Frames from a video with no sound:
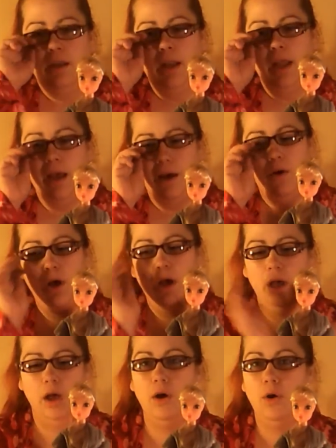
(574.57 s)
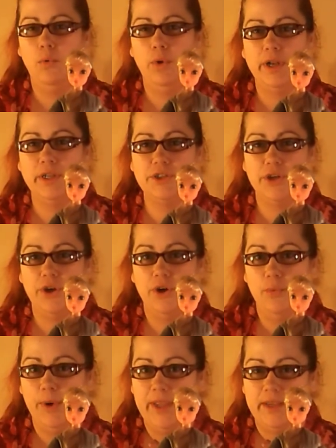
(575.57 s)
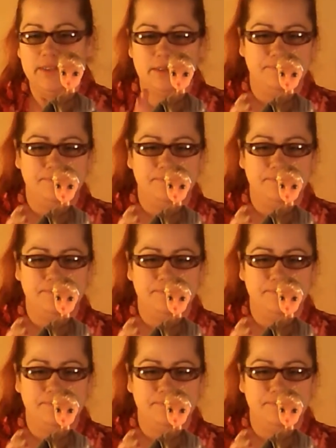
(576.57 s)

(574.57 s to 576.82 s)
Now we're going to show you her wings.